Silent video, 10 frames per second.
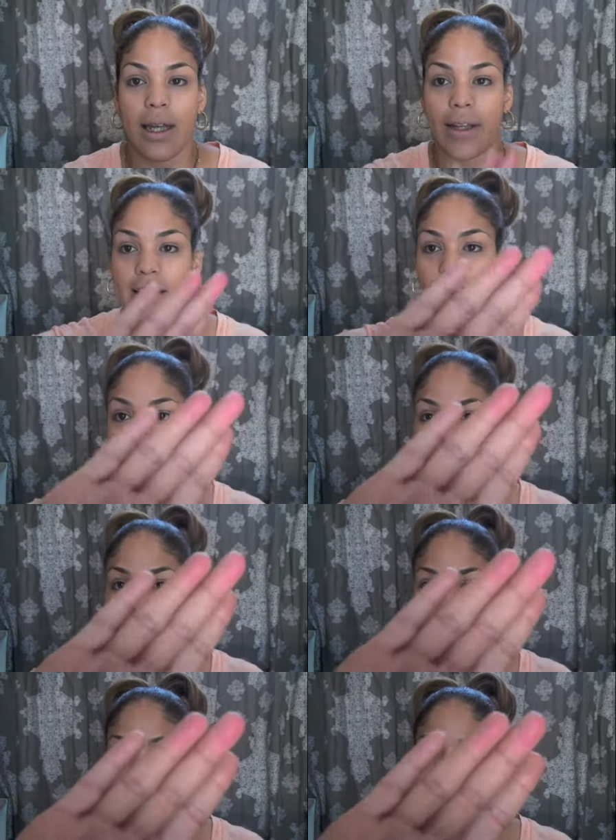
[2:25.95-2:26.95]
and that's what it
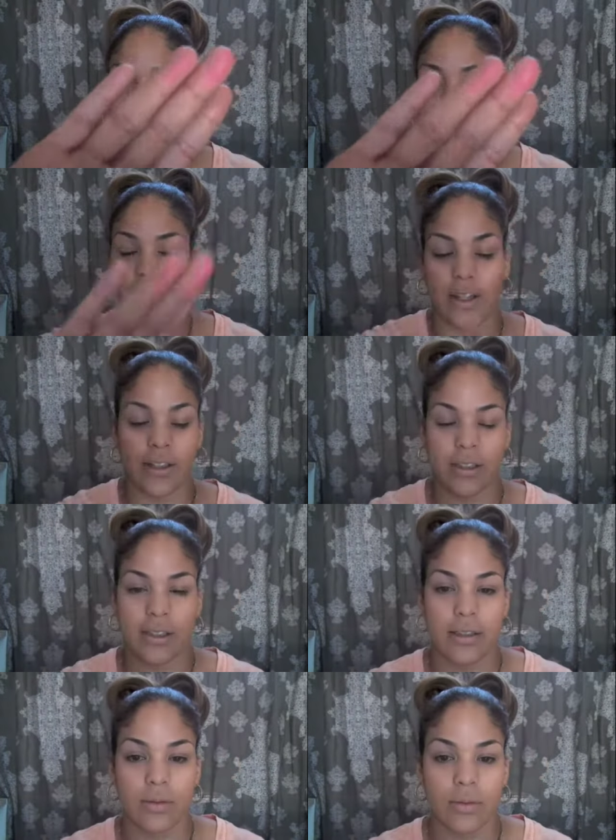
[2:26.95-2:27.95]
looks like on my
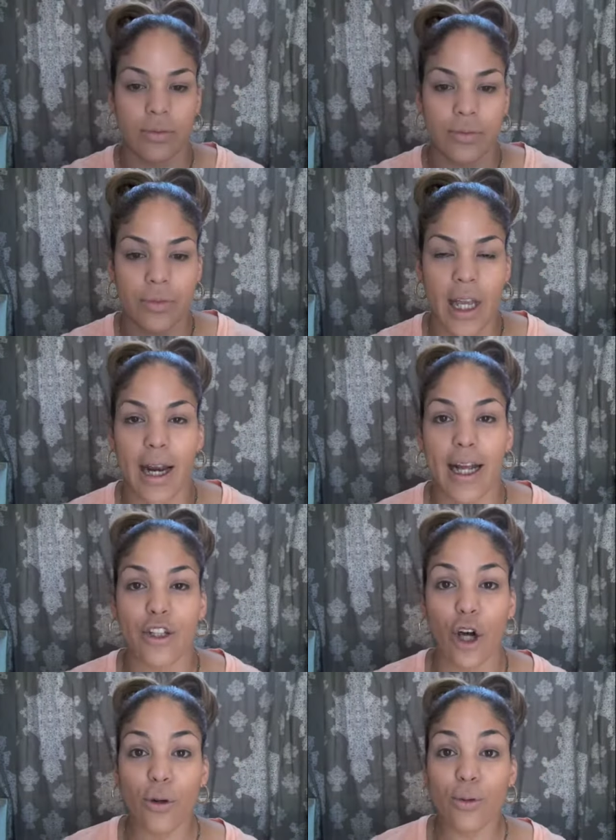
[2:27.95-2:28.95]
fingers. And I
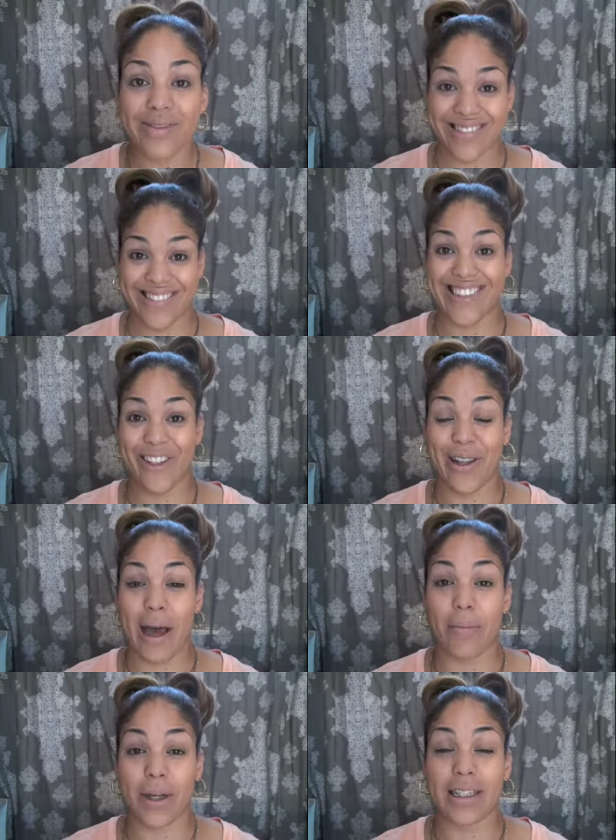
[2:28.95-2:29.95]
don't do
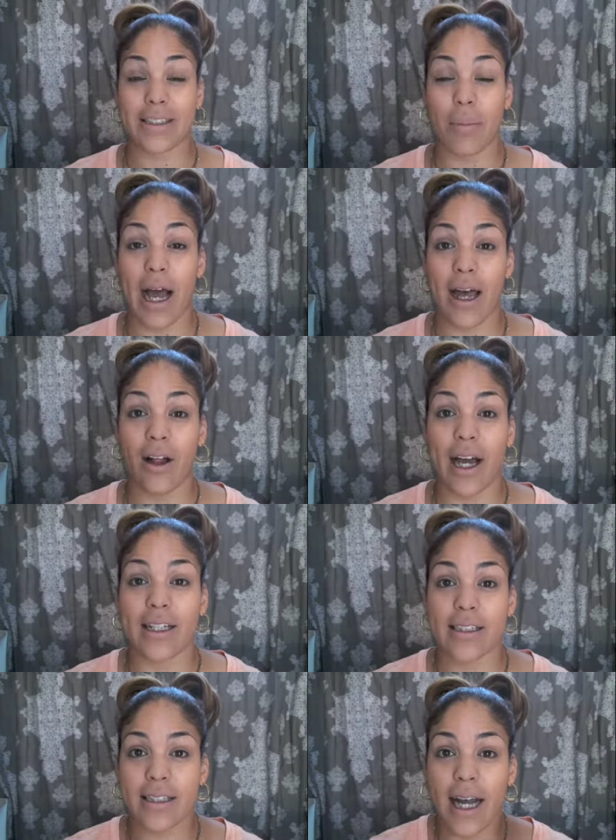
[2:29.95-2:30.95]
that big smile. I
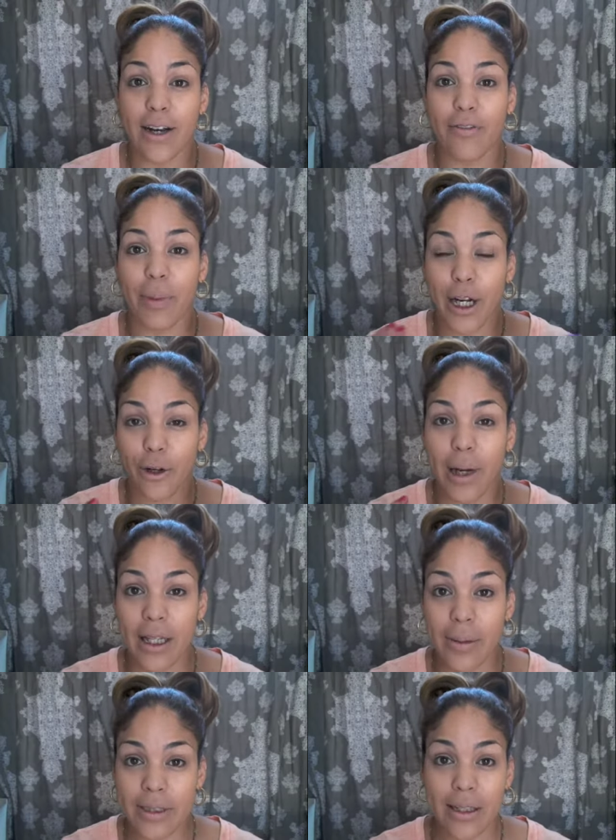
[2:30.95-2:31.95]
just kind of pucker
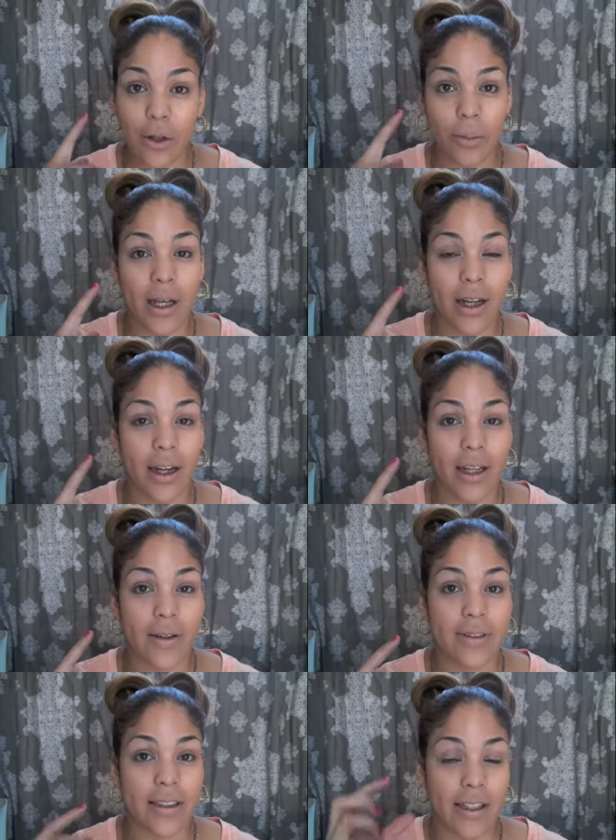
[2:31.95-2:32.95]
my lips a little bit, and it
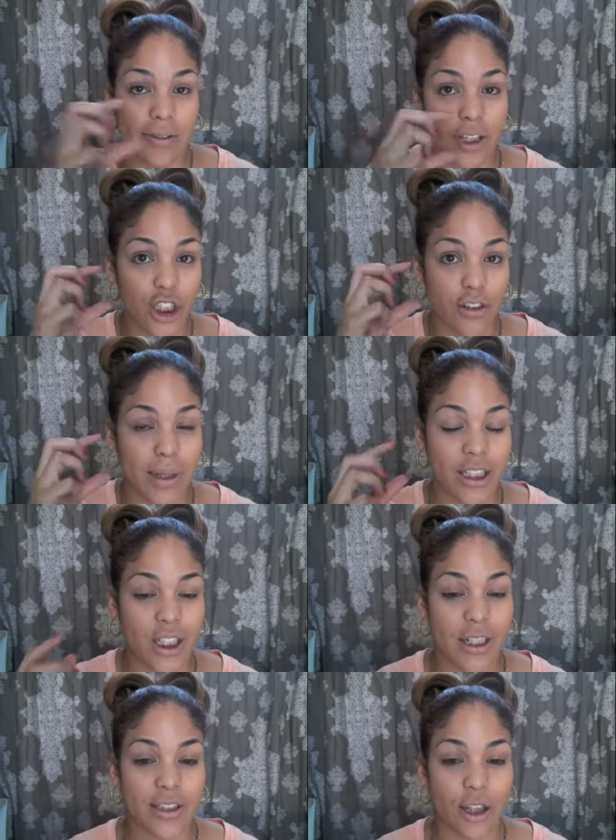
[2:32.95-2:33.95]
gives the definition of my
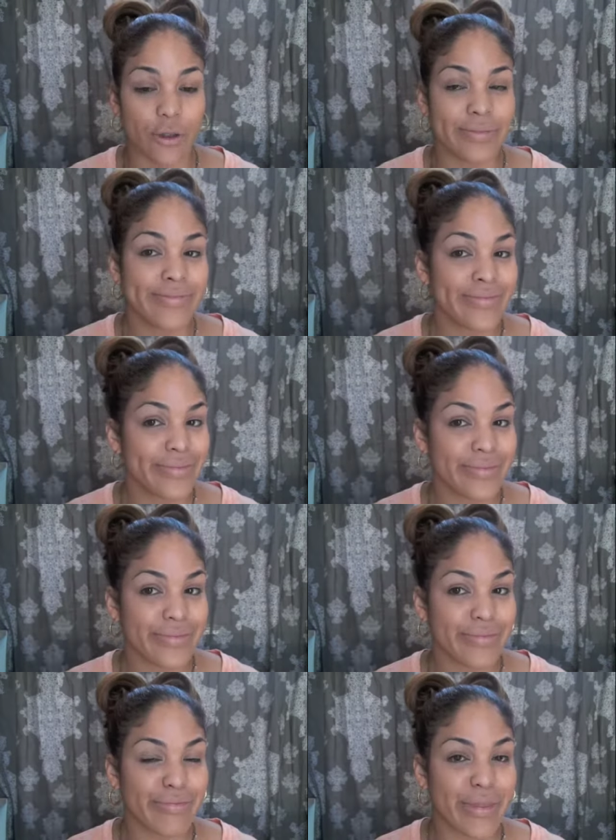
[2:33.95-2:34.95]
cheeks. So
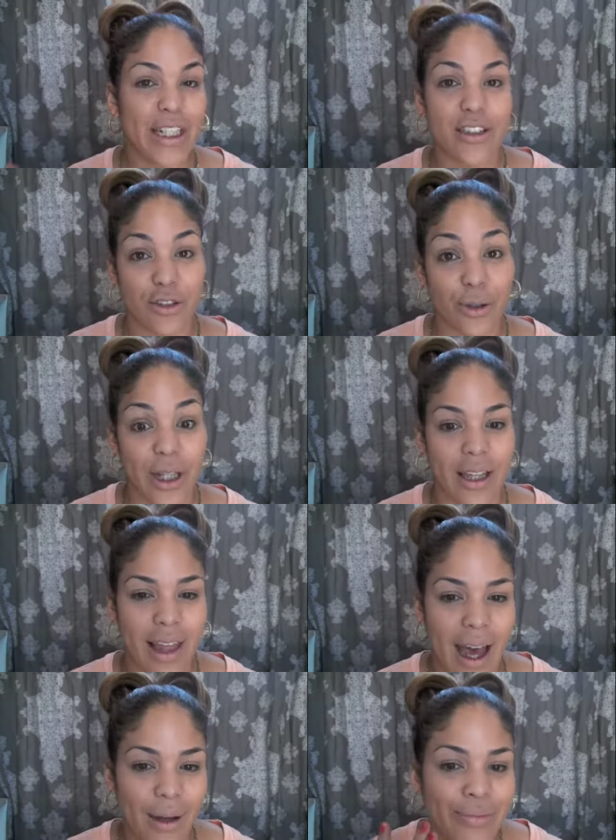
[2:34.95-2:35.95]
I just do like
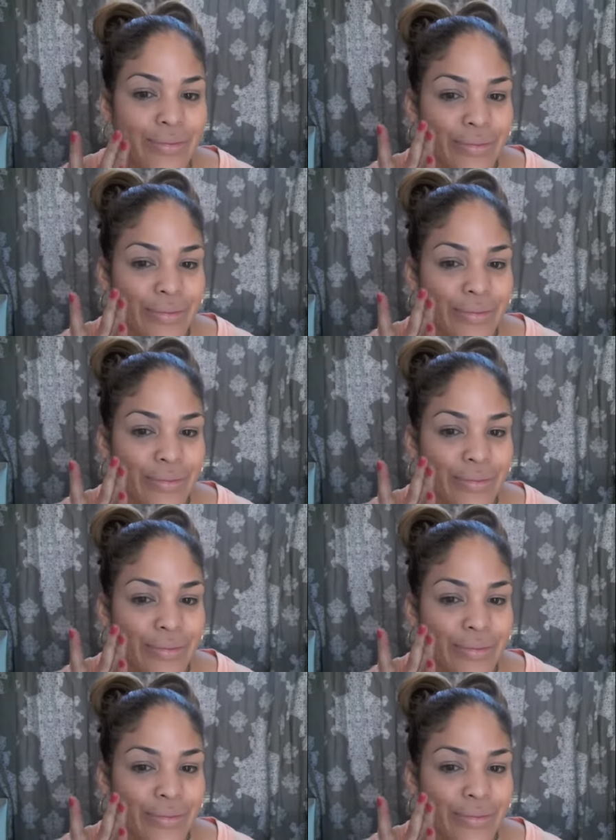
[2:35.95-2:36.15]
that